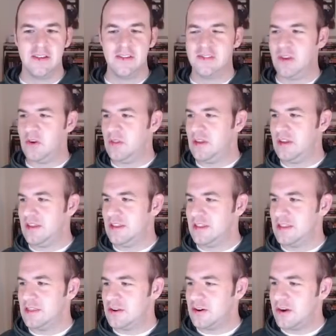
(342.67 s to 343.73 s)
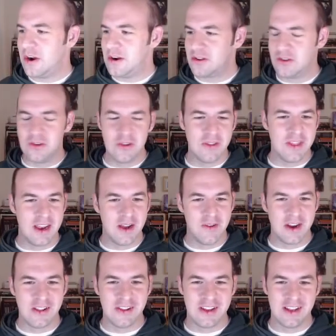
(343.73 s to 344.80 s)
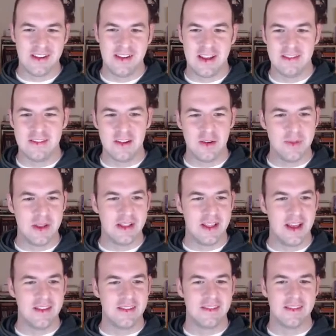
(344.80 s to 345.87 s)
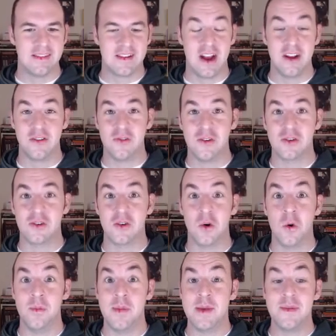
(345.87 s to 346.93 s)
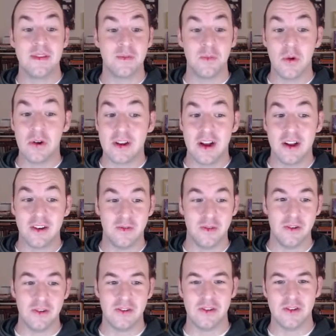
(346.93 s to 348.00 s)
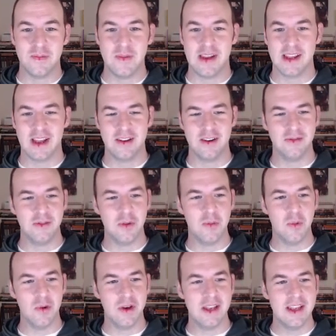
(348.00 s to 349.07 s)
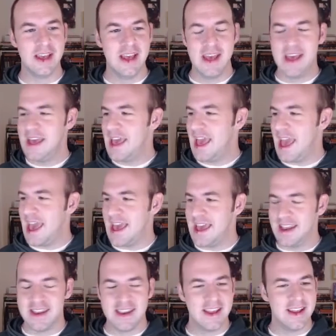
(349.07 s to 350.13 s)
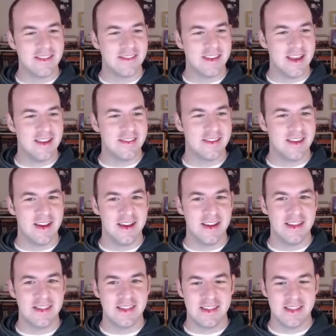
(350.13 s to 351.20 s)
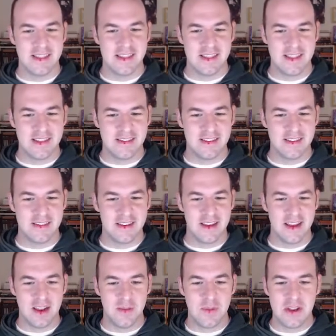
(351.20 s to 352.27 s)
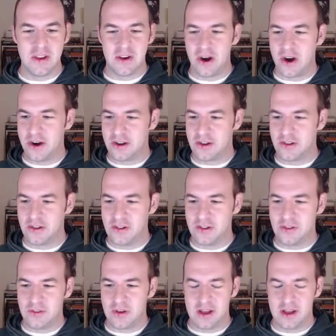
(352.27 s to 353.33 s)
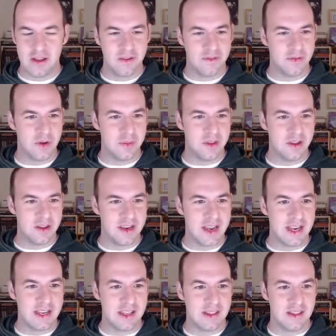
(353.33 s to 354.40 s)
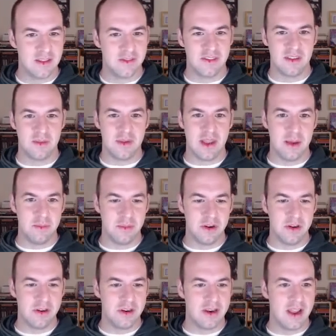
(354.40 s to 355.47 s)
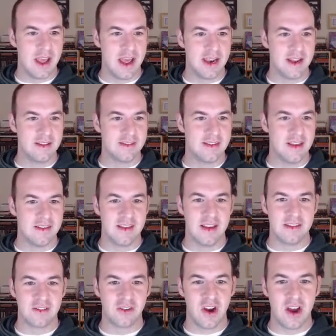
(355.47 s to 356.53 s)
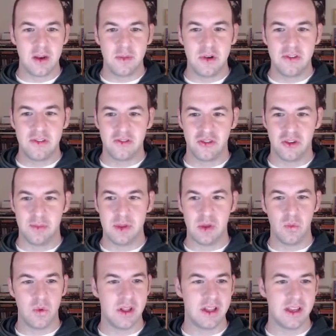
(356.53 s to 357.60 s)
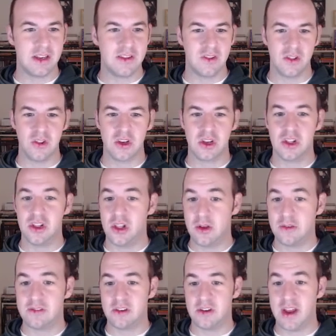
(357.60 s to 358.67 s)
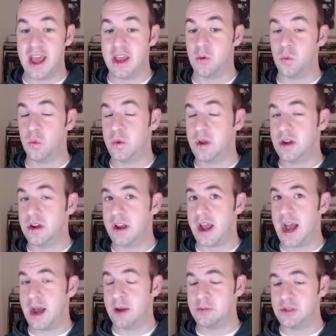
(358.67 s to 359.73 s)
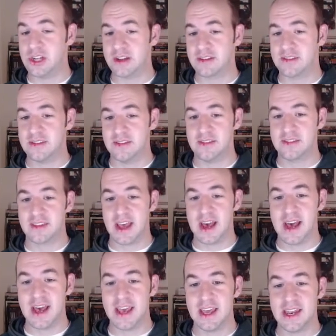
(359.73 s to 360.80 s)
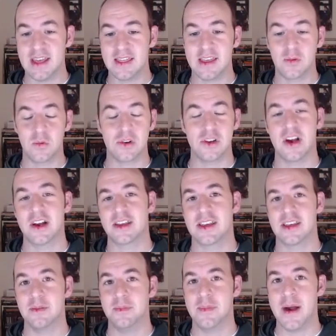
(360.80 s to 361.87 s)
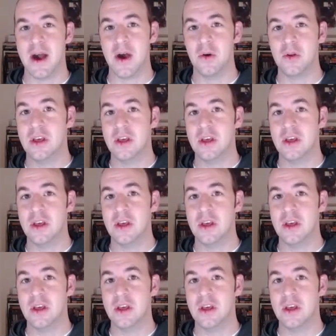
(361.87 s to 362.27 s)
So the third article that I want to look at today is a little bit less controversial, or maybe it's more controversial, depending on your viewpoint. And it says, this is an opinion article from the 19th of September, and it says, astronomers should be willing to look closer at weird objects in the sky. And I think we're talking about